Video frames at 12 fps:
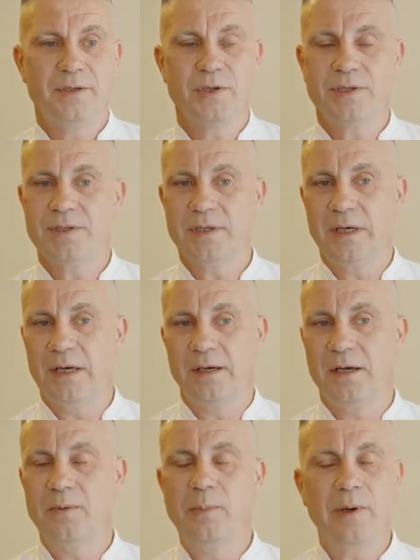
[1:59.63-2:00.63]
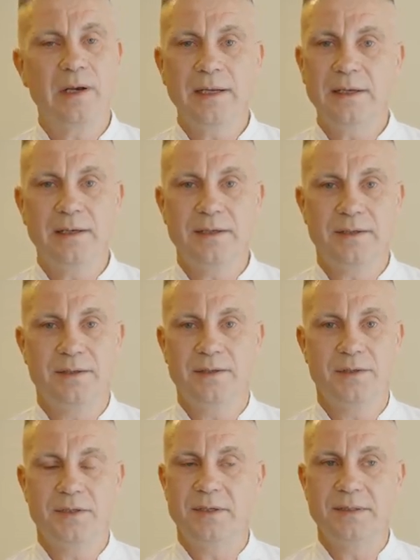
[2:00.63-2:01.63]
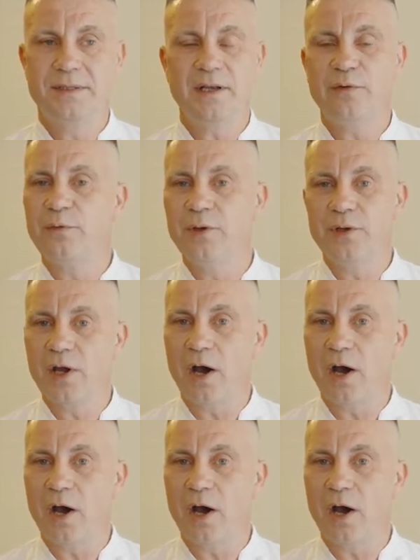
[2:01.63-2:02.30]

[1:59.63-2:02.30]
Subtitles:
just a completely different